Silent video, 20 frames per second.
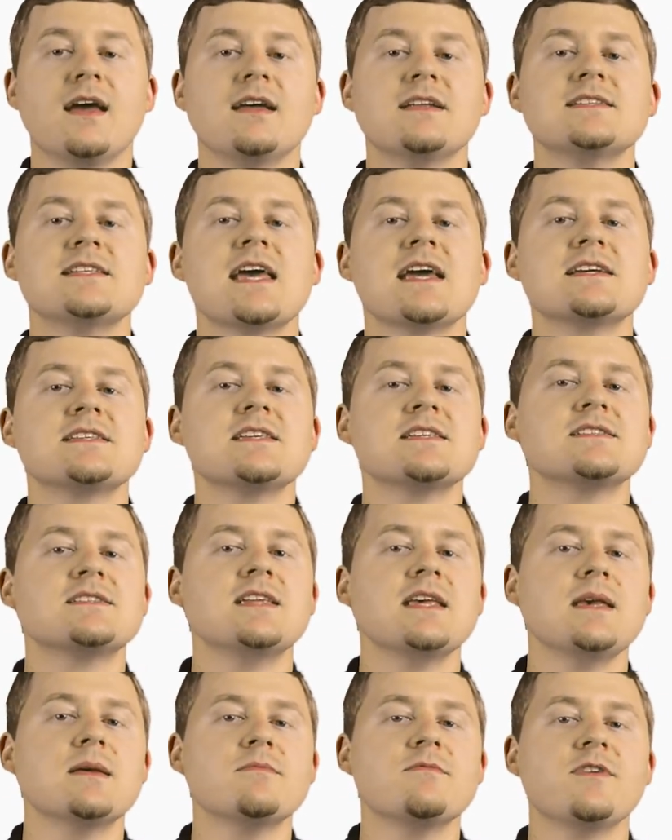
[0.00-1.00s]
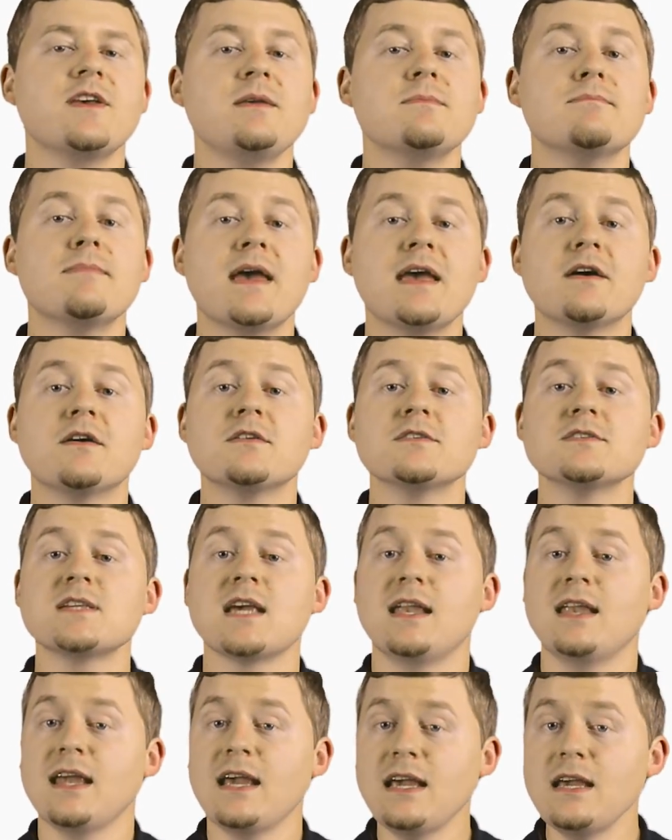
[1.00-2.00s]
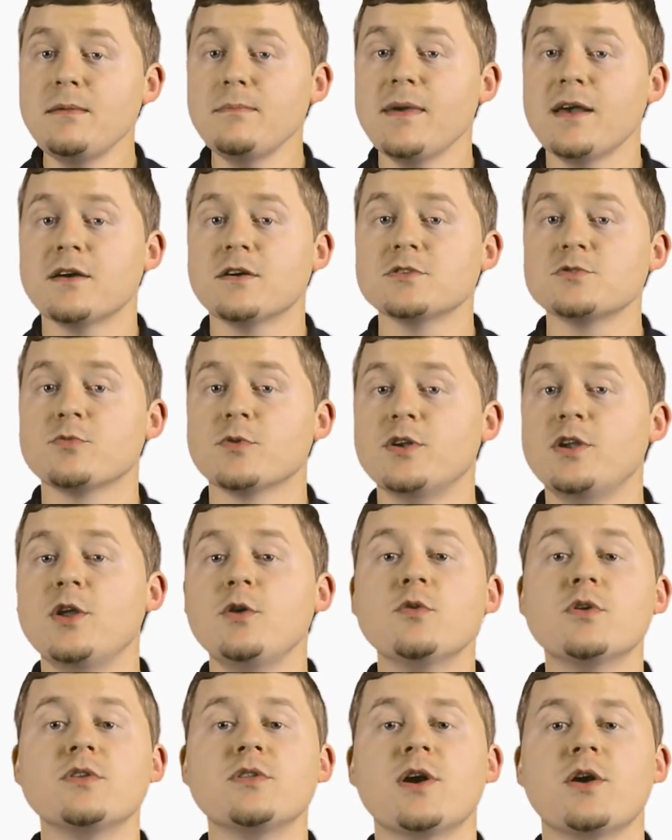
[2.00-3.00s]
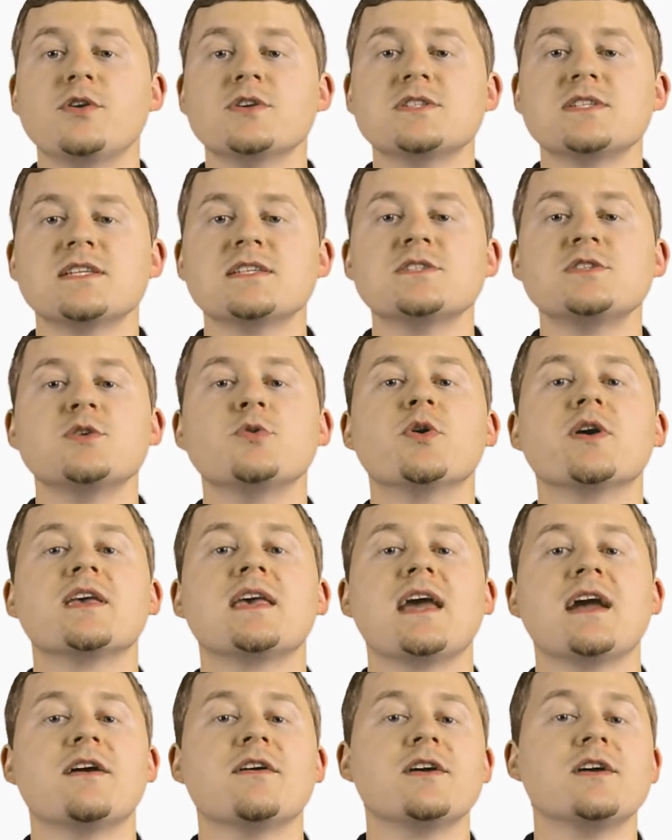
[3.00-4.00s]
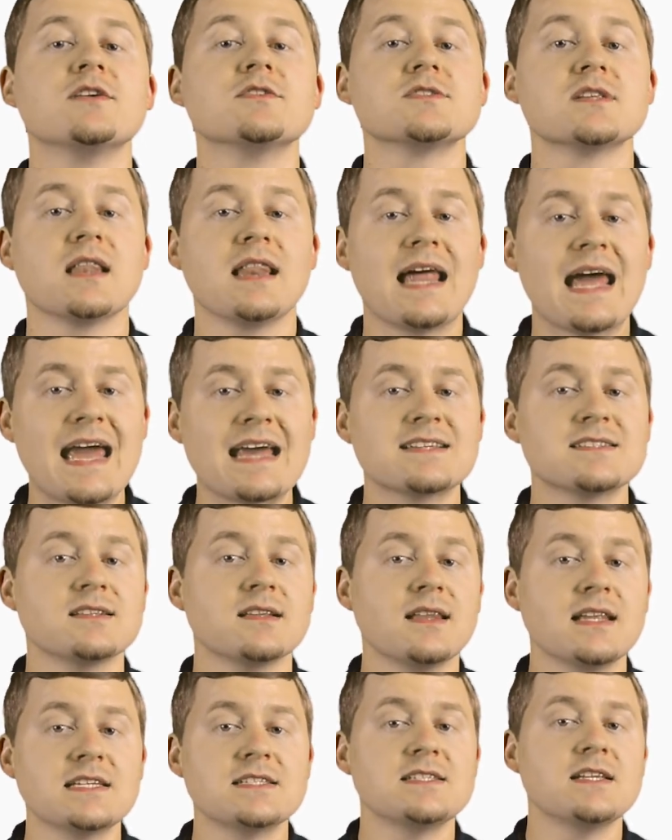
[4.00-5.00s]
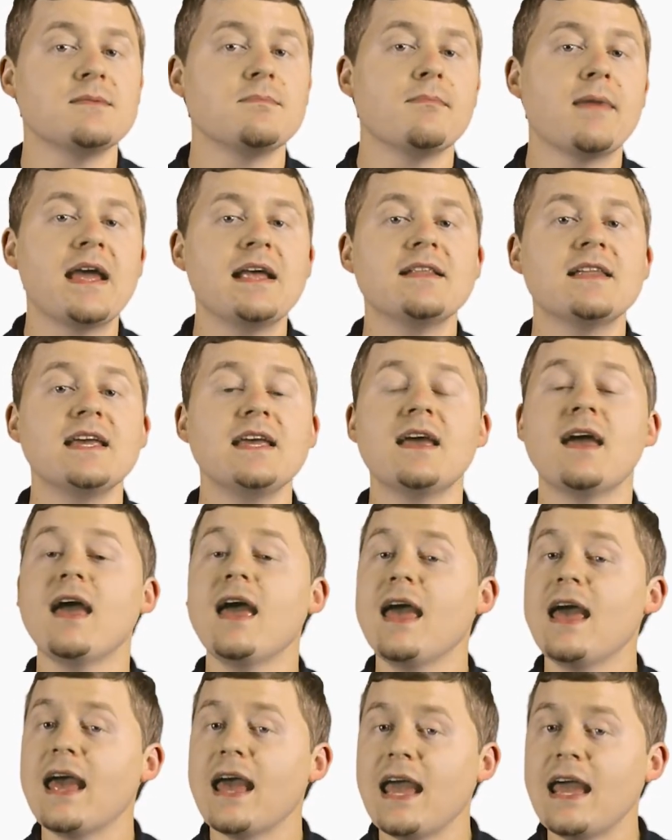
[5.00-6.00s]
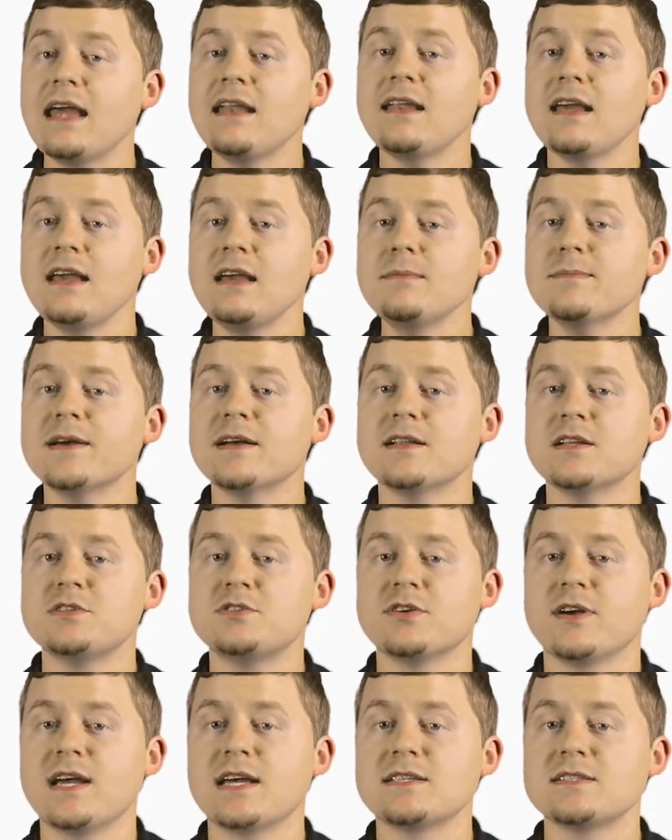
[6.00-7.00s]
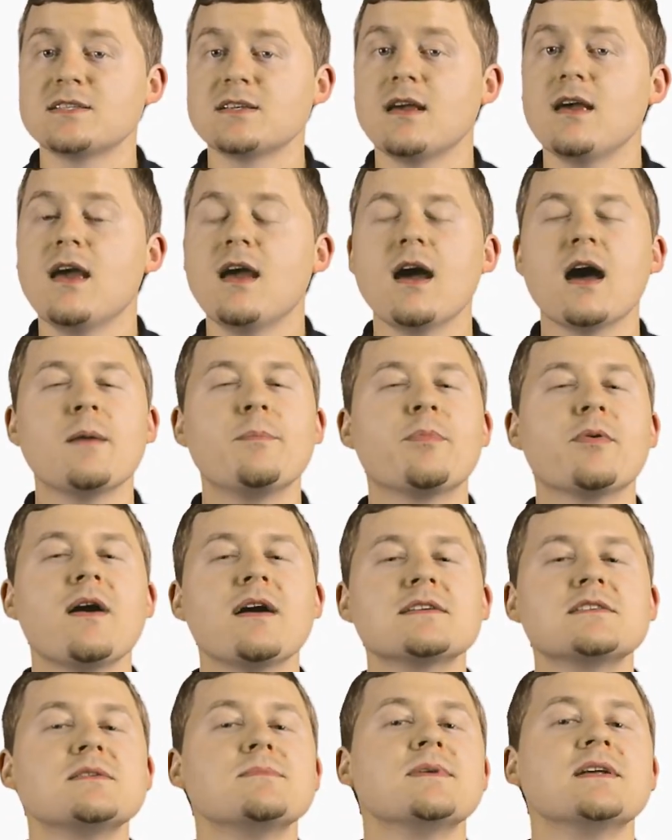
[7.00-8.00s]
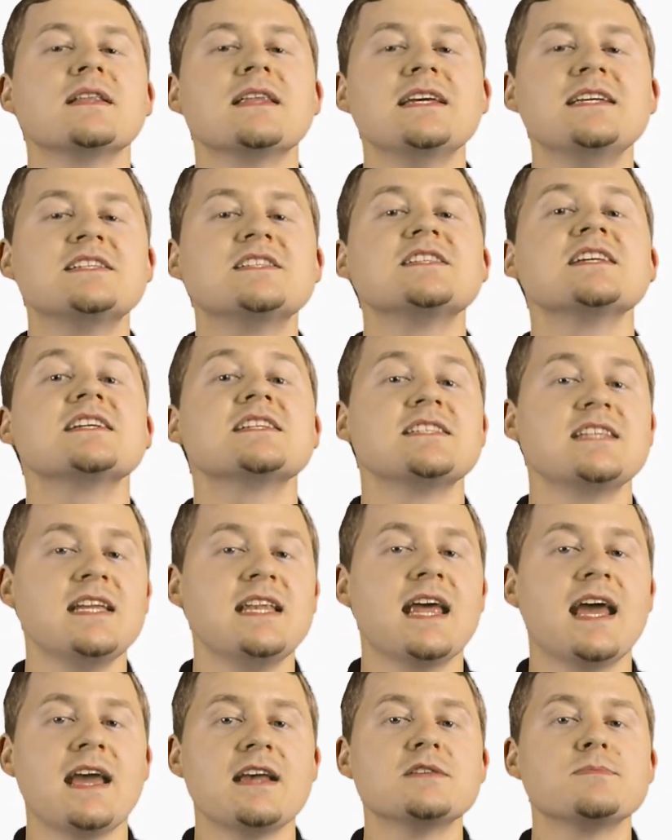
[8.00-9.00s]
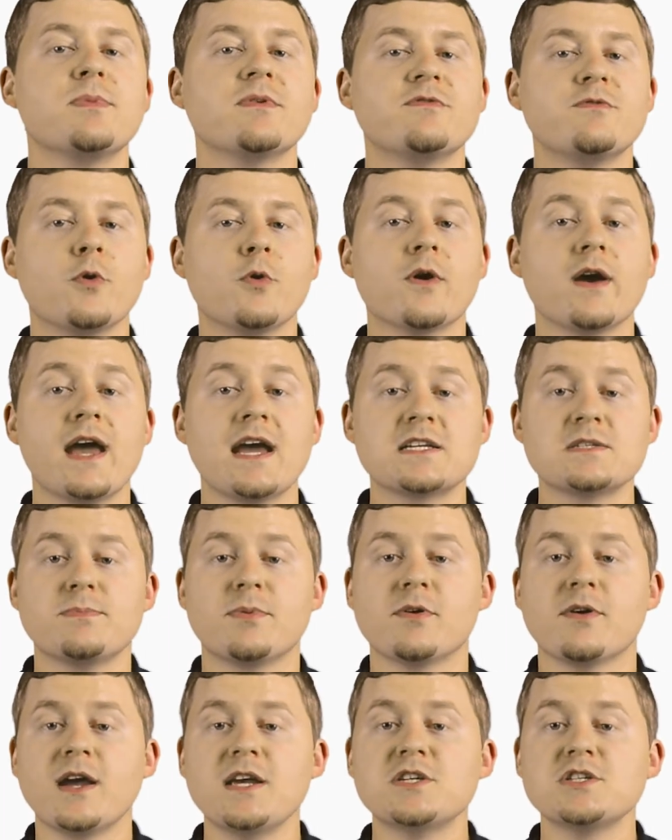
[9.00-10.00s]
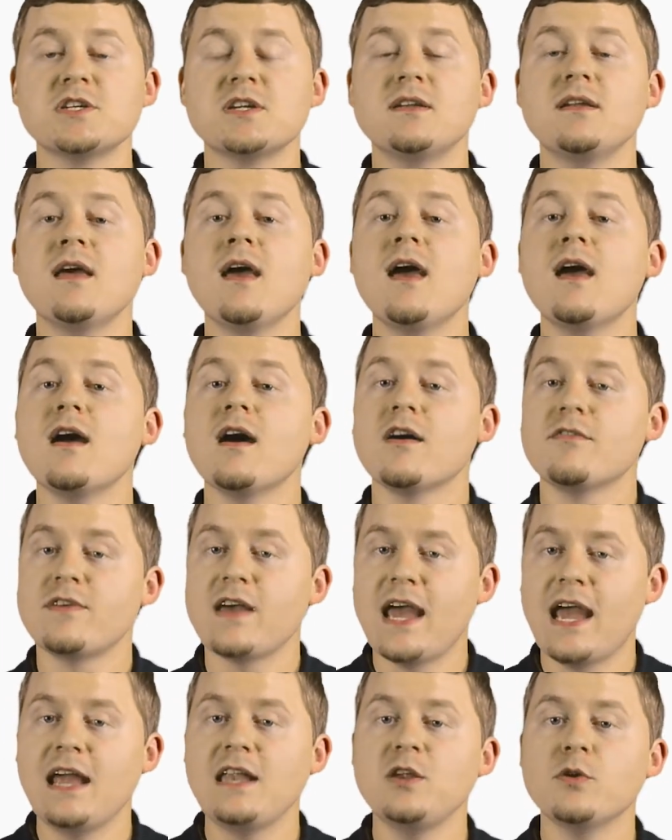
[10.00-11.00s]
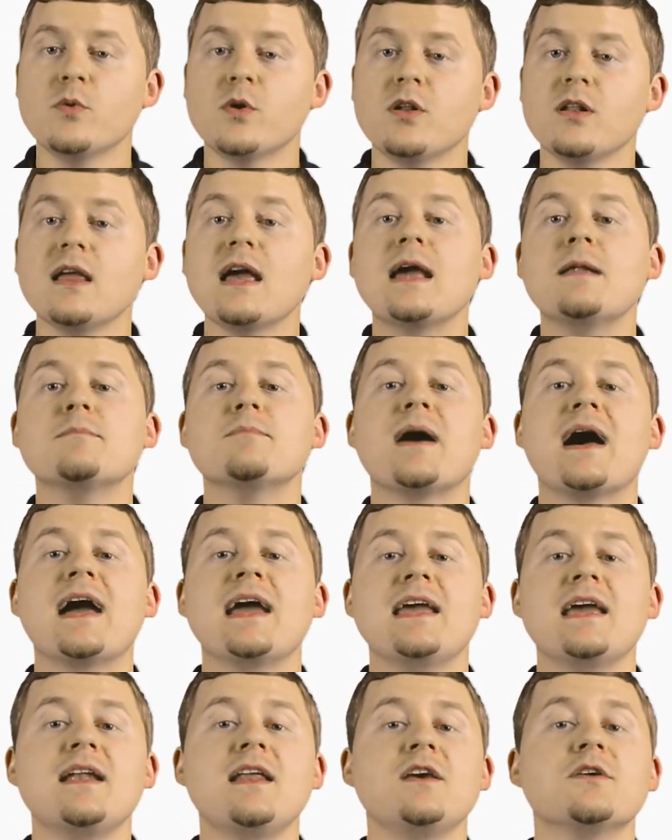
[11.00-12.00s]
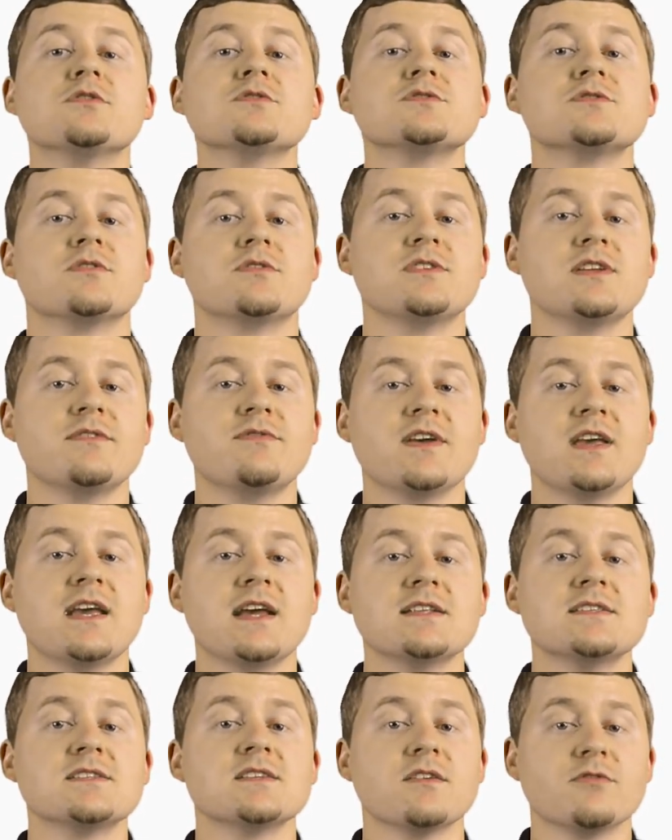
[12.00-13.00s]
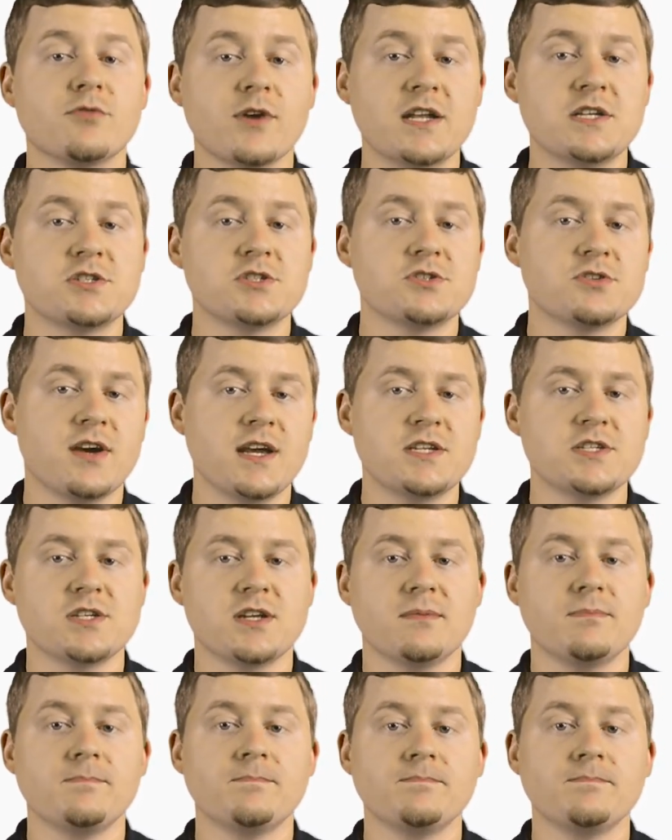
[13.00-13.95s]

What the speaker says: Texas DMV mails and emails renewal notices to a carrier's last listed mailing and email address approximately 60 days before expiration of annual and biennial certificates of registration.